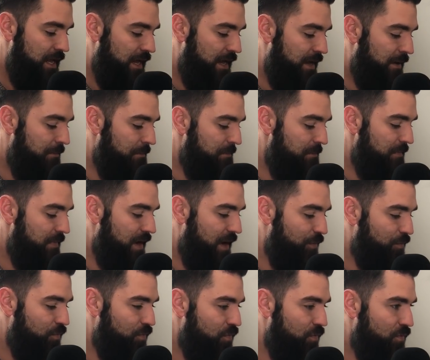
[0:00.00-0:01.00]
Um,
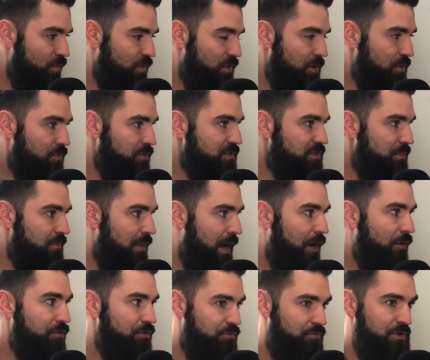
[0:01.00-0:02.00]
It was
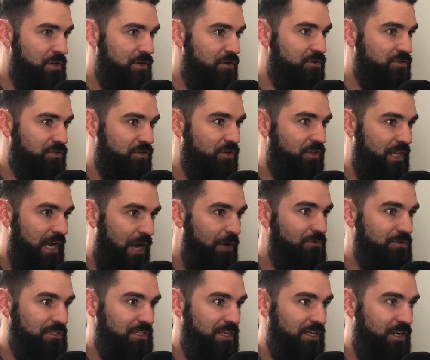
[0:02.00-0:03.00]
about three years ago that I
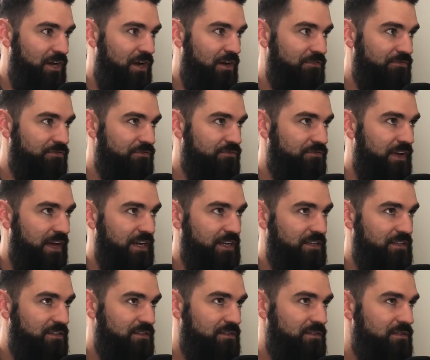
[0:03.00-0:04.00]
was laid off. In
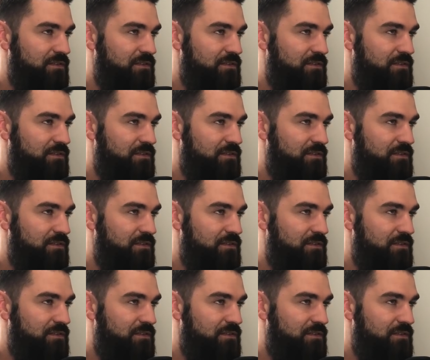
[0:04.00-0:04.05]
fact,